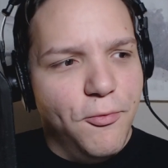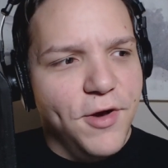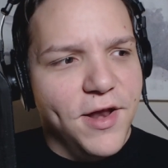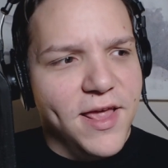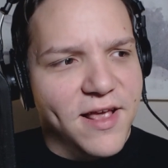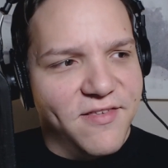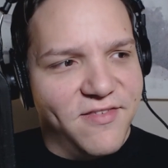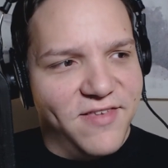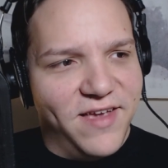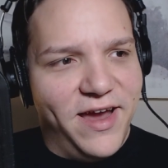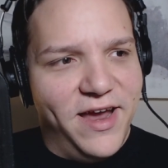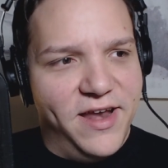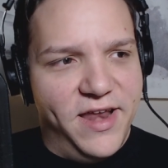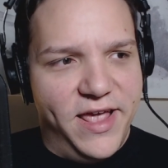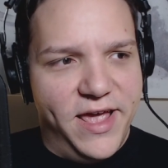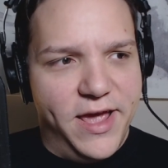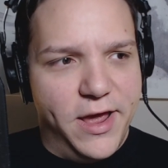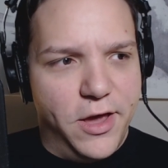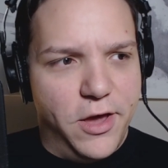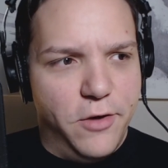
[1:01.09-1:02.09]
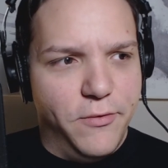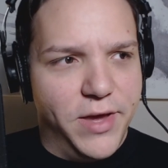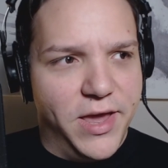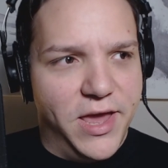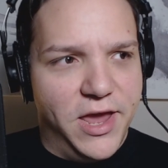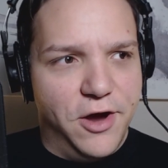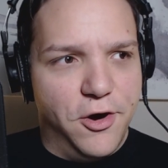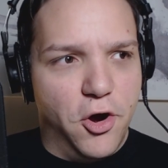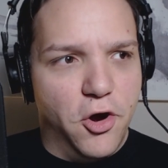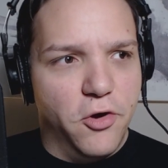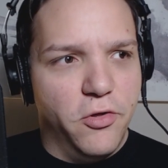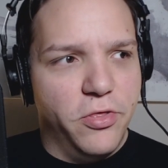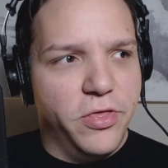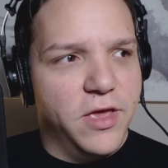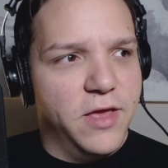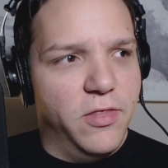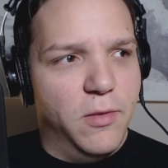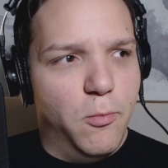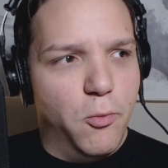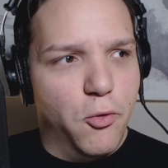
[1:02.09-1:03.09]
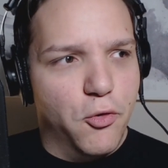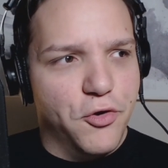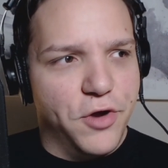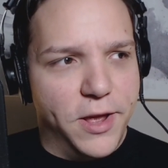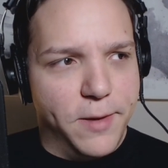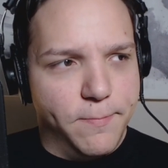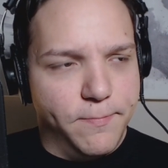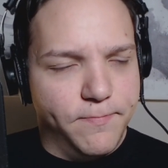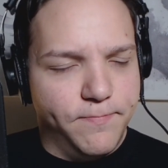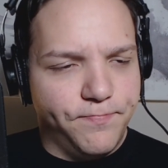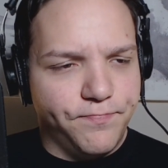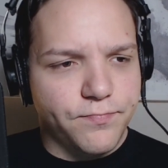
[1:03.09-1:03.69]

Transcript: I'm pretty excited to get going here early in the morning.